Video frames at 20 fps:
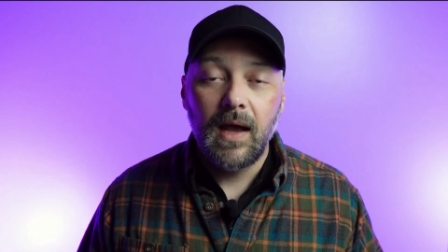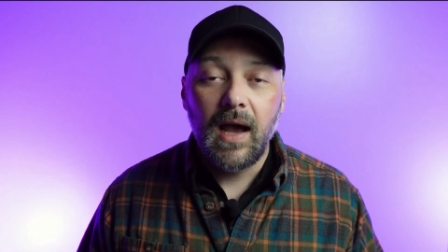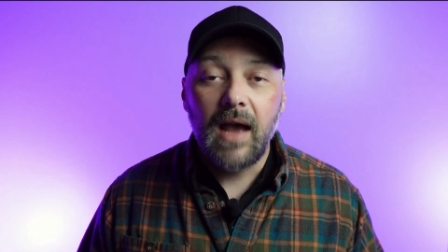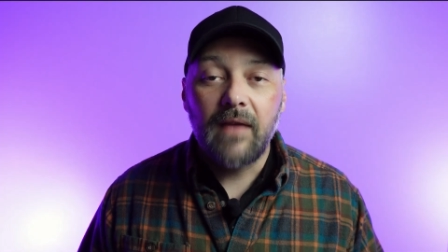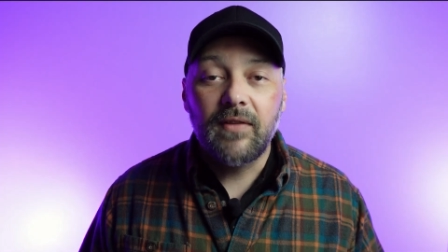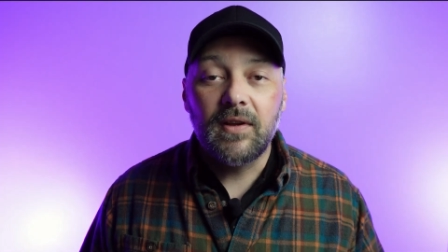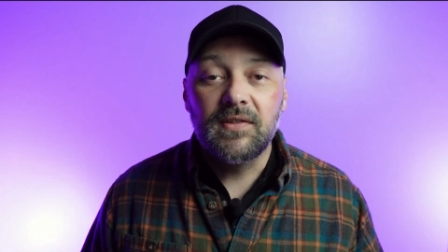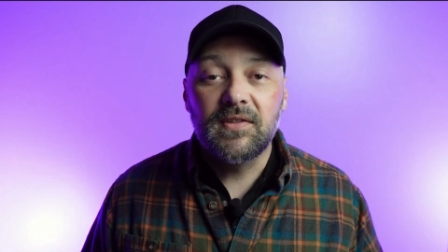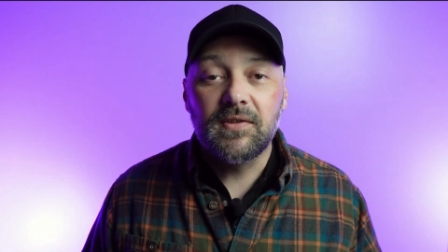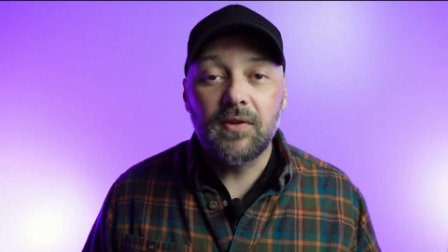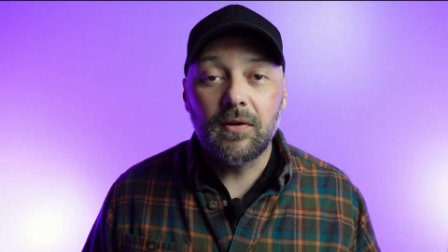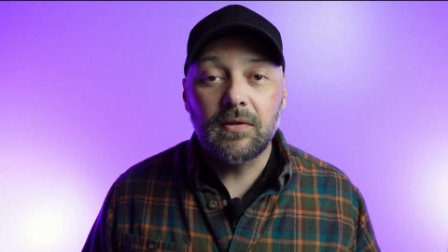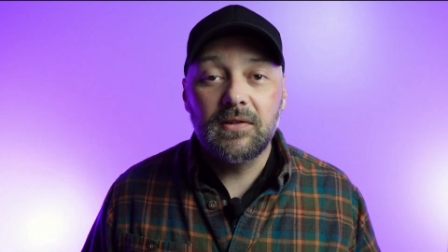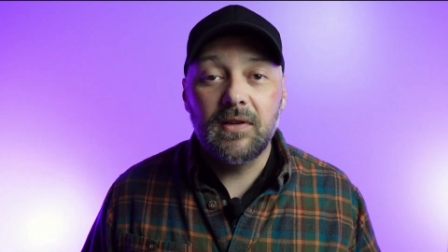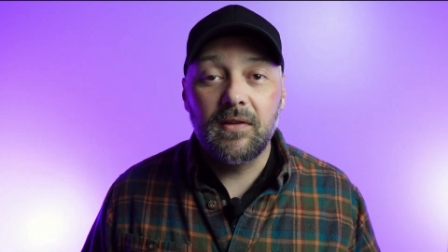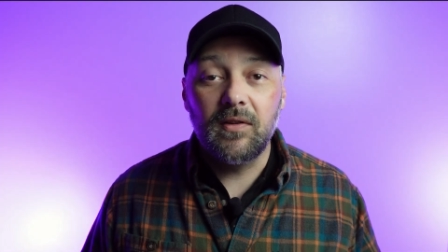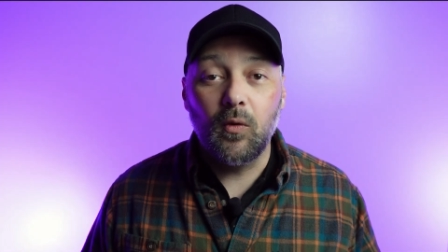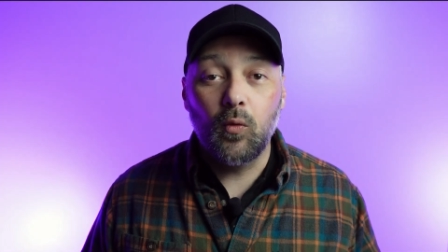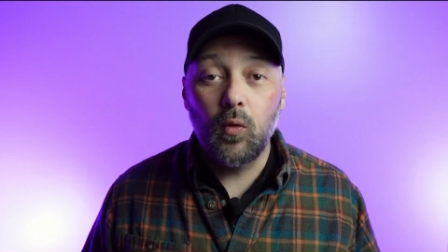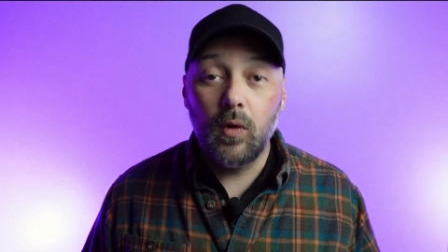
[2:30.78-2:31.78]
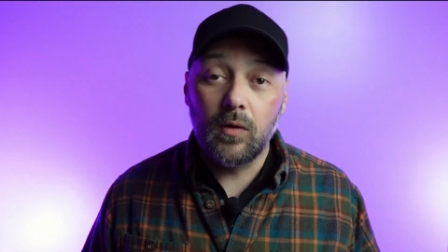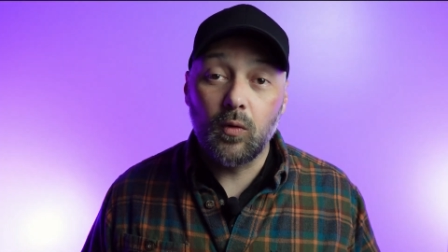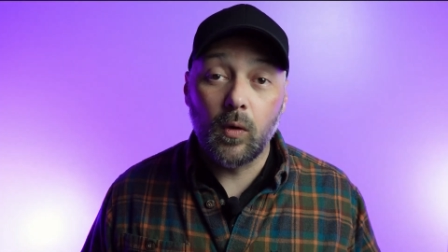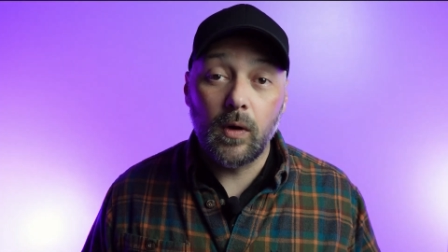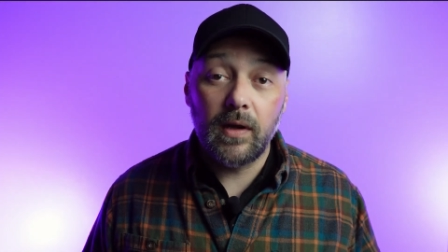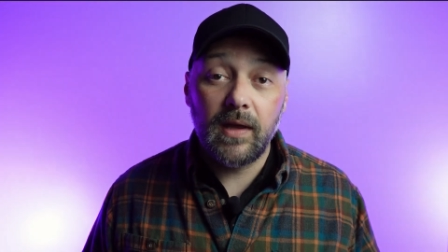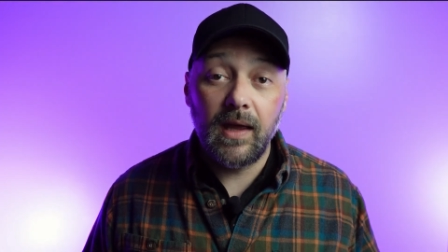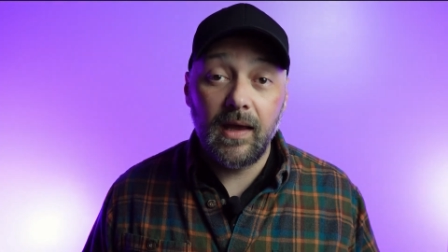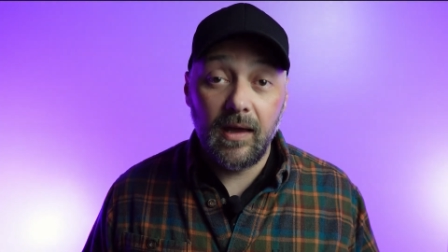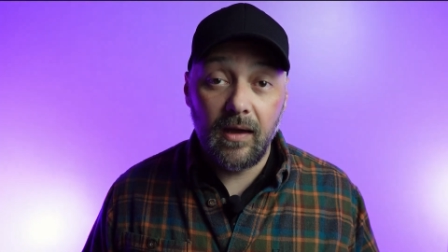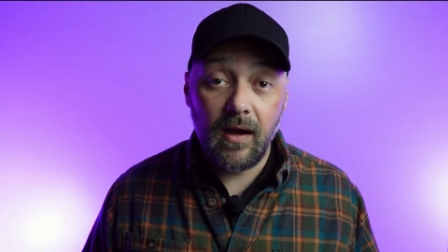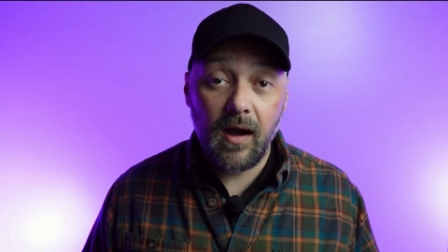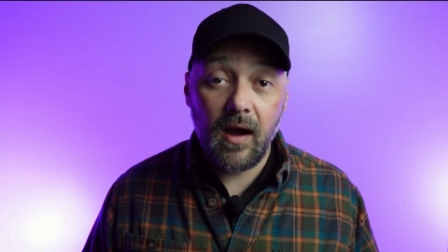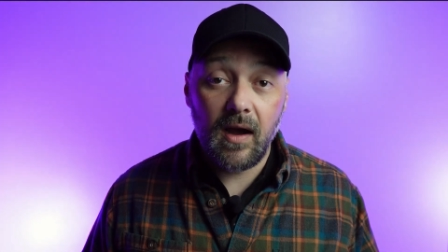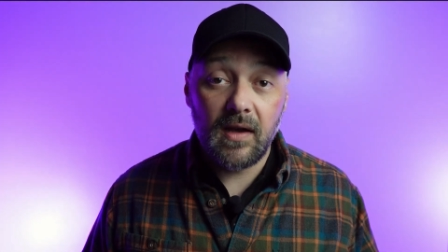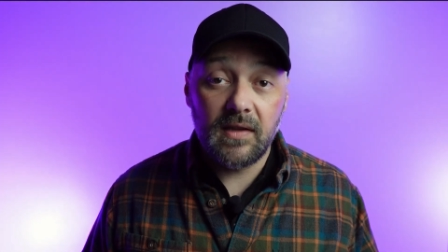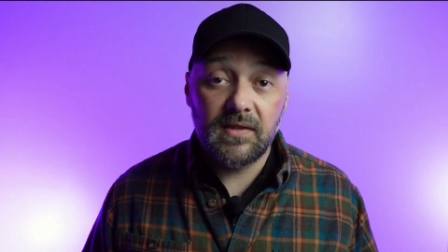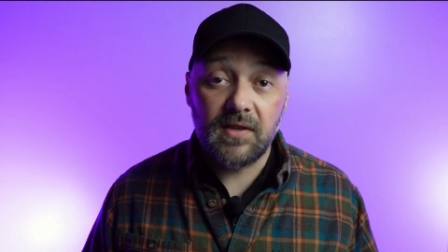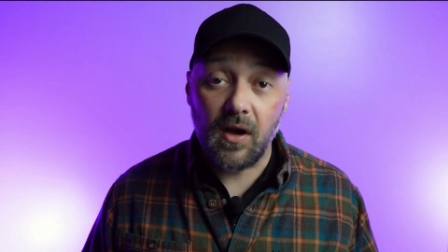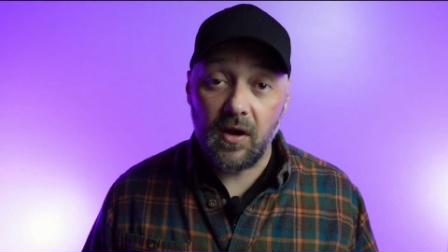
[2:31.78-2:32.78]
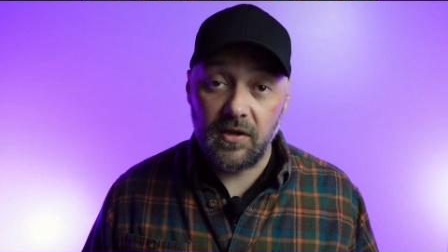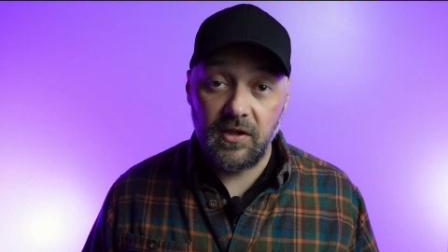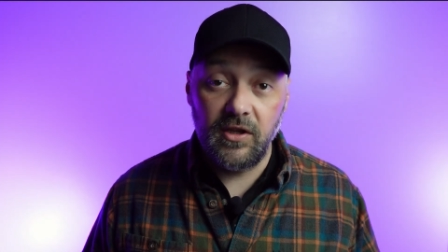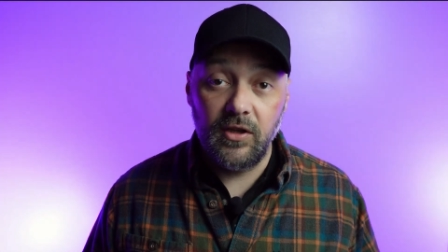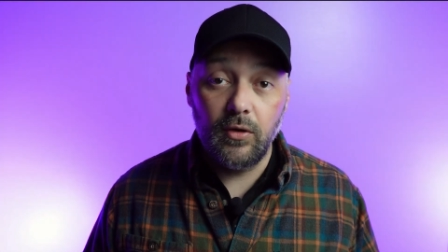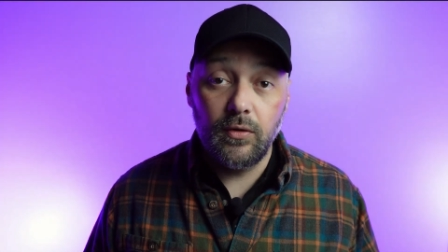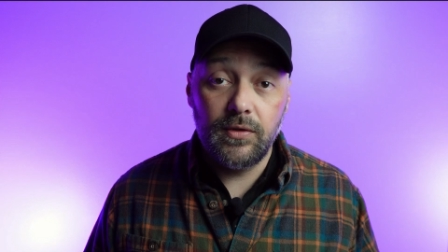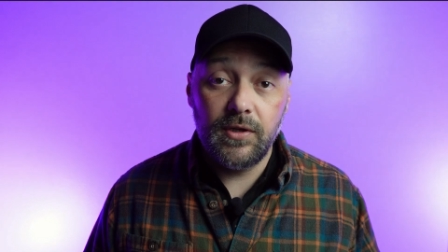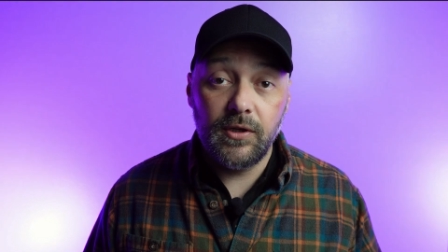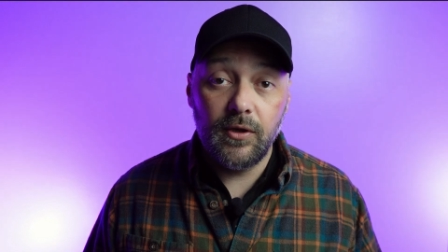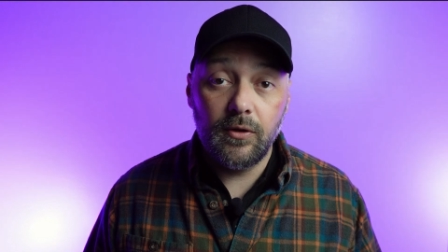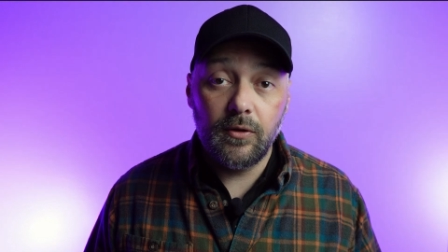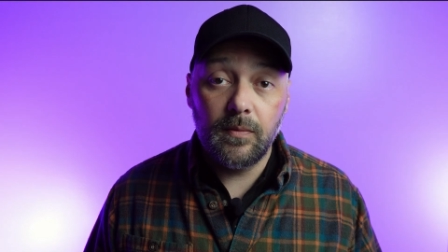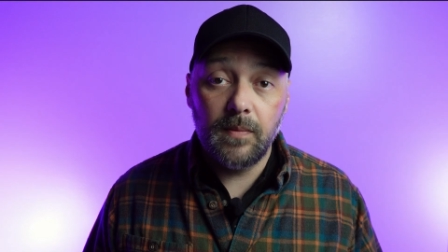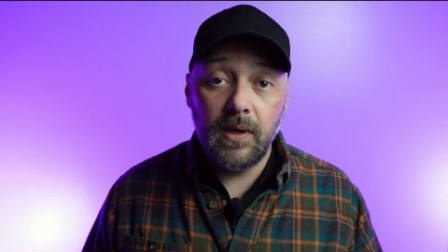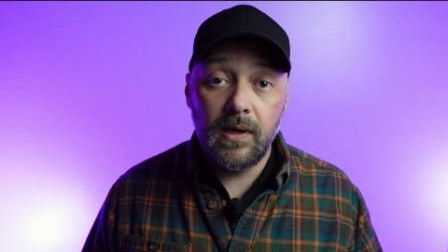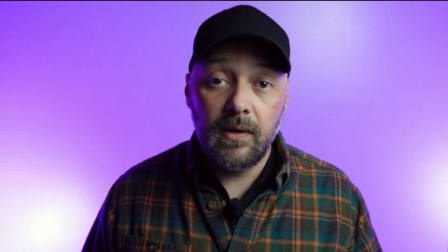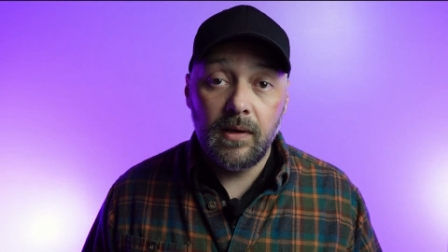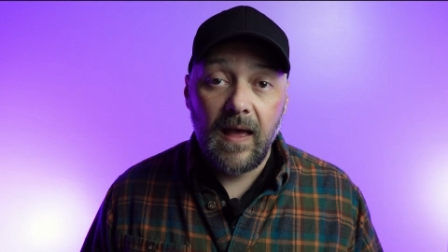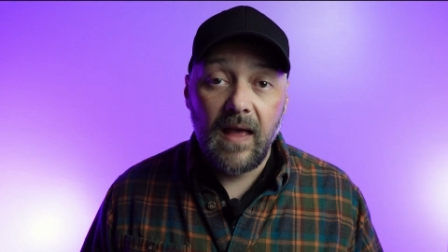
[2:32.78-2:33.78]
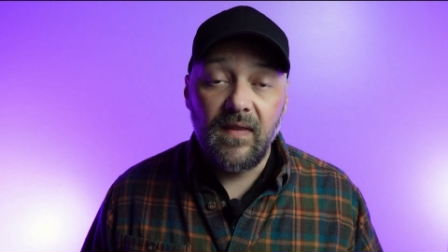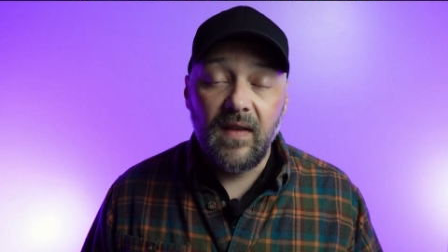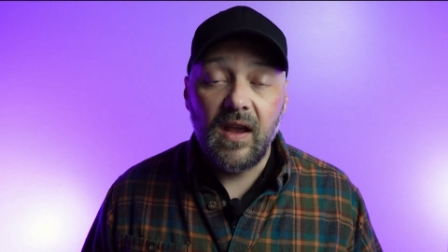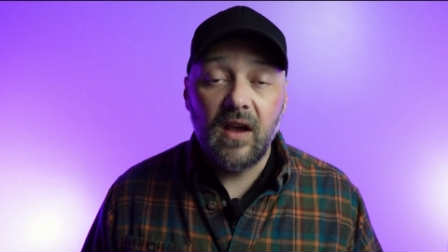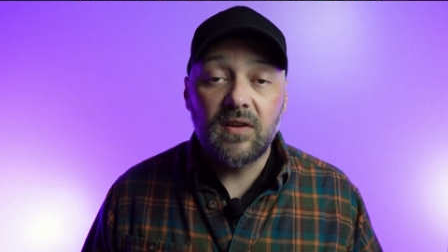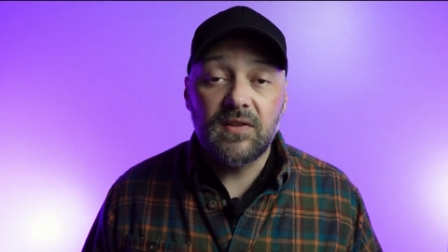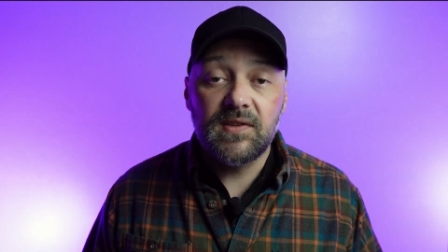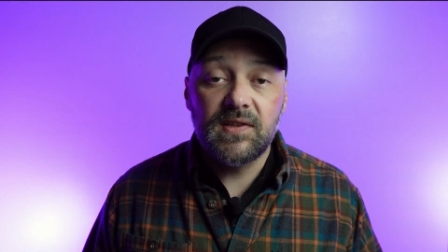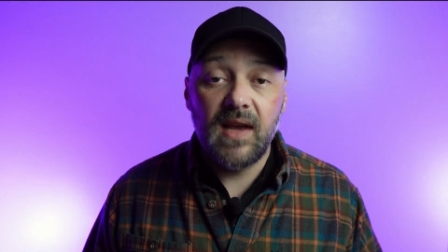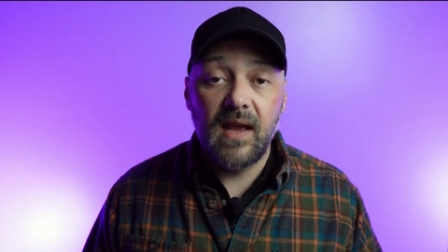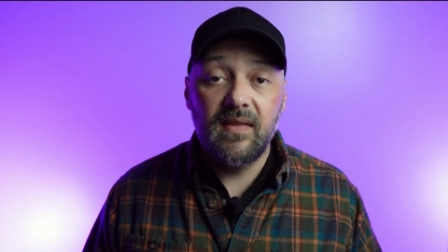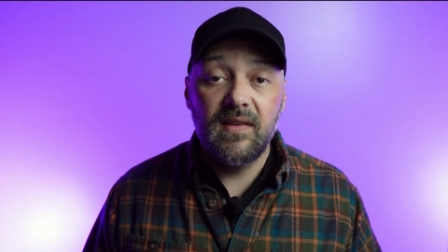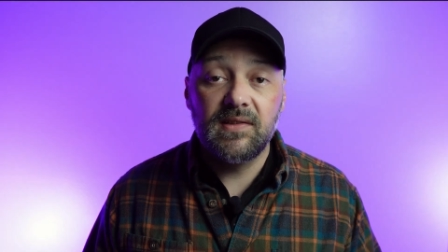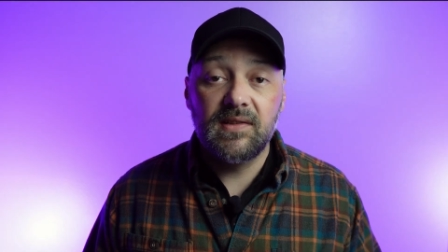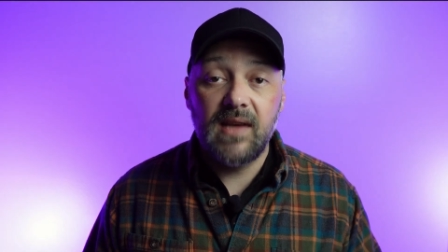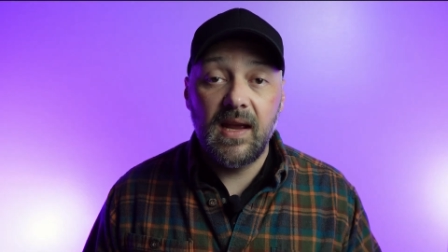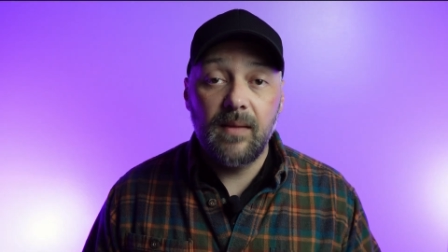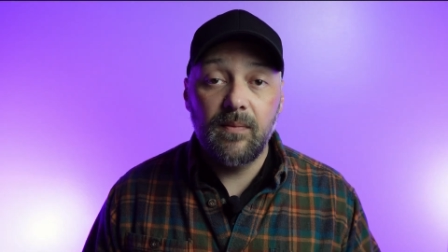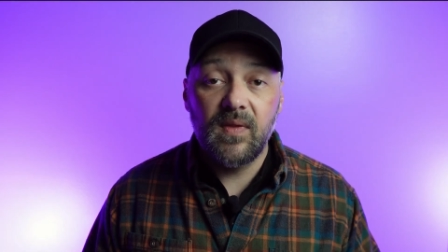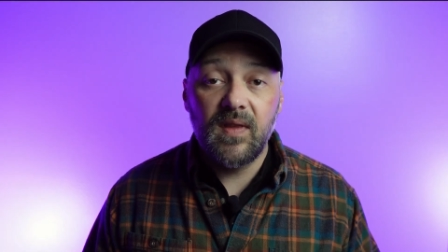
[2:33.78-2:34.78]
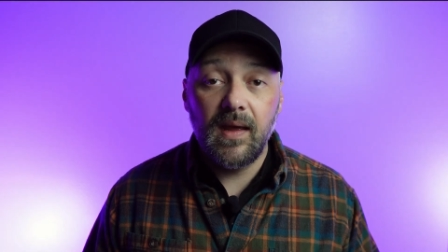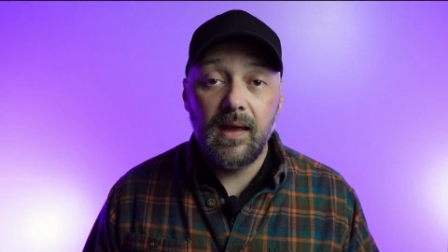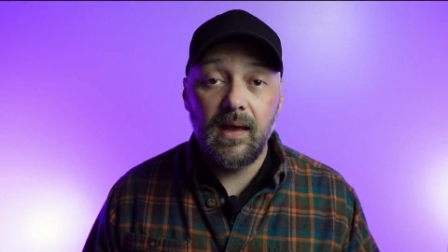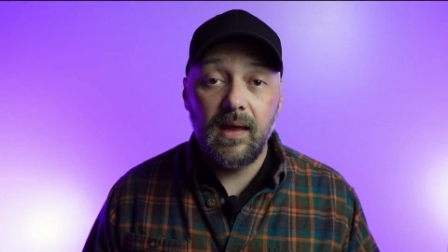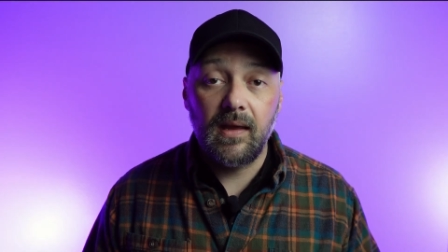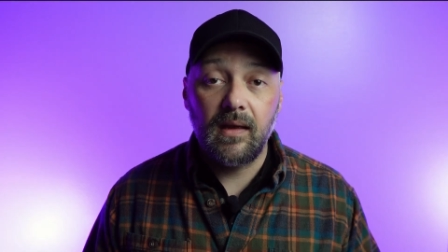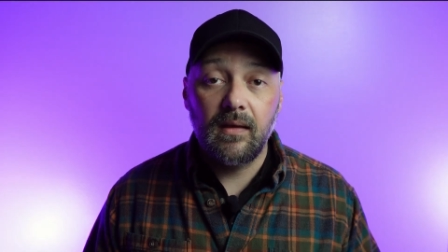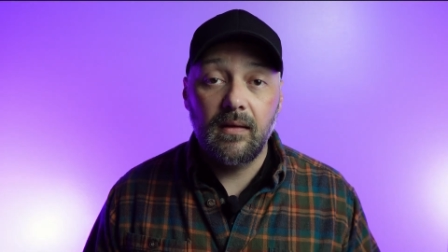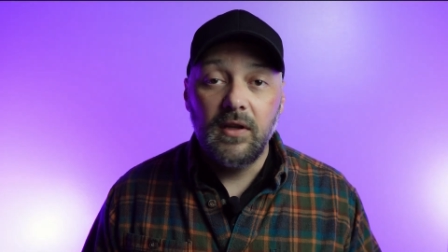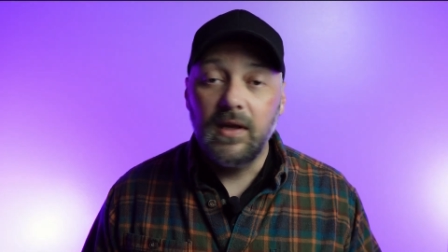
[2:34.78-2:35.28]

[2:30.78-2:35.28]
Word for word: I've consulted the woodworking gods on YouTube, and they all say the same thing.